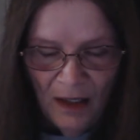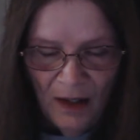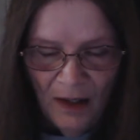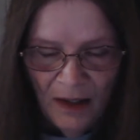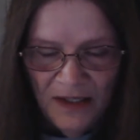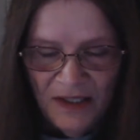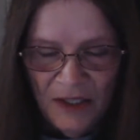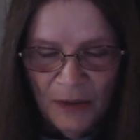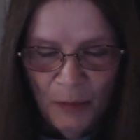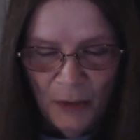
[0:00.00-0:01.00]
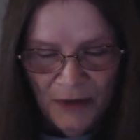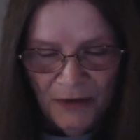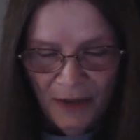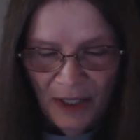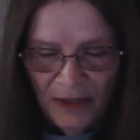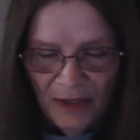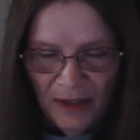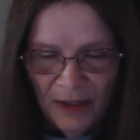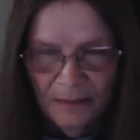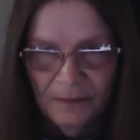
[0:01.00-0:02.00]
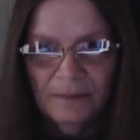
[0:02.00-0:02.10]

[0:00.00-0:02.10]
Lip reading: at least a brief idea